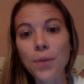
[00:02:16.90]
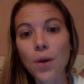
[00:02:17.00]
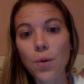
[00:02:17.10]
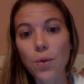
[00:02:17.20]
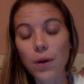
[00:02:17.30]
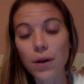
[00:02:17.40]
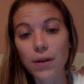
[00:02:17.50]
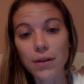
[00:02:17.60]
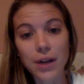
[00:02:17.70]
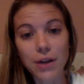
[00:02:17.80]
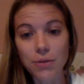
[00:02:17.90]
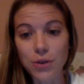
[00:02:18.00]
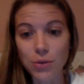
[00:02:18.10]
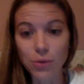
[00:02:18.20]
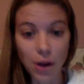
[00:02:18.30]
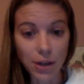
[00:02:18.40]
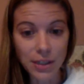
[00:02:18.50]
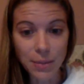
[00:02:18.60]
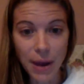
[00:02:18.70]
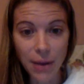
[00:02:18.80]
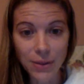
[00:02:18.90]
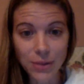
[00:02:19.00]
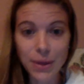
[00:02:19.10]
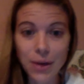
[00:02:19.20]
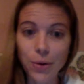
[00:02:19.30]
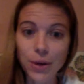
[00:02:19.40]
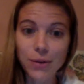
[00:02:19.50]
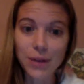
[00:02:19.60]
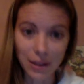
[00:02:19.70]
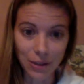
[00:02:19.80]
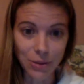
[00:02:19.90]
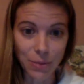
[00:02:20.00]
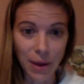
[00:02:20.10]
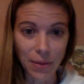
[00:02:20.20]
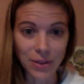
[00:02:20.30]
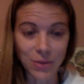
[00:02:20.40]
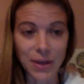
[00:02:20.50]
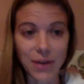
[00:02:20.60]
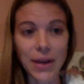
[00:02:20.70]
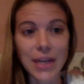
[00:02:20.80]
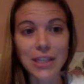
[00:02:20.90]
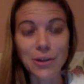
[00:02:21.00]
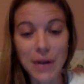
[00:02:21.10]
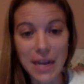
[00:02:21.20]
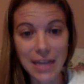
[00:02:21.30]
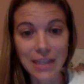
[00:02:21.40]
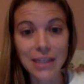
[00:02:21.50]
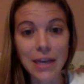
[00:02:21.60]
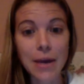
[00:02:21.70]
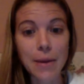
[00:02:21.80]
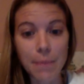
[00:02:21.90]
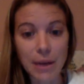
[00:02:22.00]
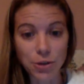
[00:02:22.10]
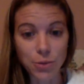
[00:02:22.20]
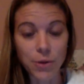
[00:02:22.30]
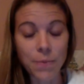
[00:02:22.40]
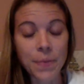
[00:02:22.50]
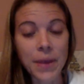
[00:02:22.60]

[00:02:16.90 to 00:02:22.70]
Or you lost a pound this week or you didn't lose a pound this week. Okay, so it is measurable.